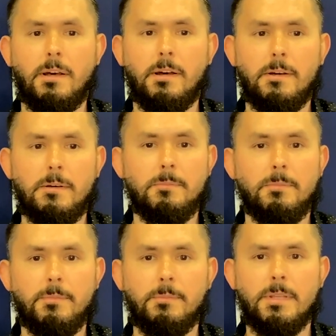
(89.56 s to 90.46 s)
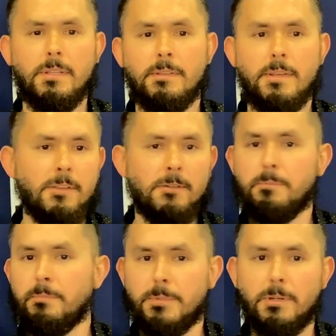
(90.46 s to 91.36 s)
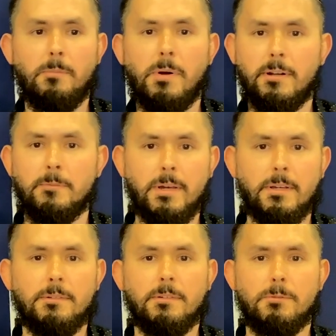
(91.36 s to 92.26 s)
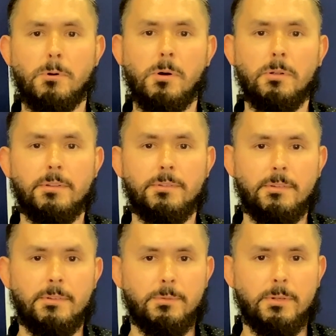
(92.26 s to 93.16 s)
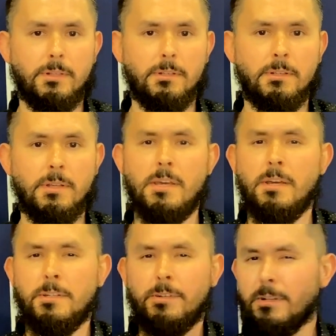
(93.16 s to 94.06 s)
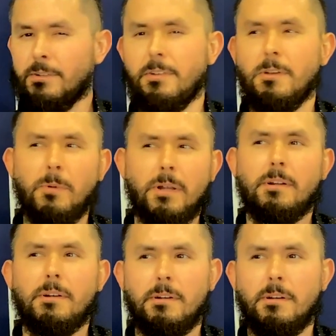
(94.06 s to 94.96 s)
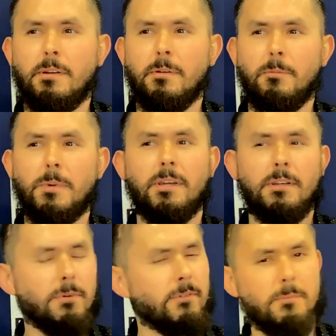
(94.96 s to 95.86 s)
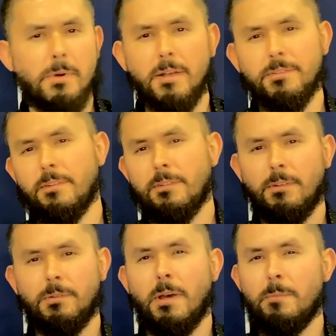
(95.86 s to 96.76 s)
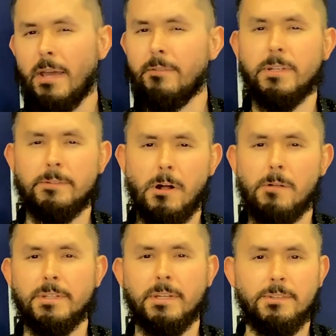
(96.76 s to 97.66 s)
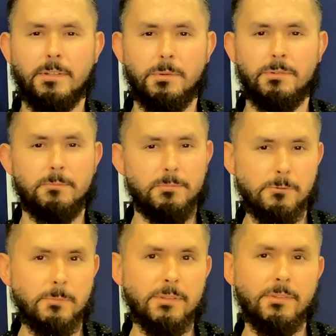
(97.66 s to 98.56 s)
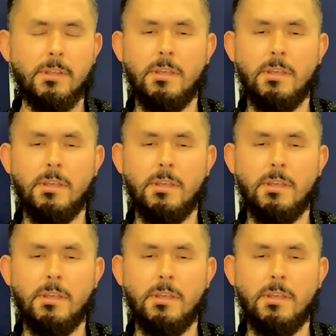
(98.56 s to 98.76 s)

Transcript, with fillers: Um, and then the other, you know, part of my role is, is really trying to see where we can improve our processes. So I'm heavily involved in continuous improvement.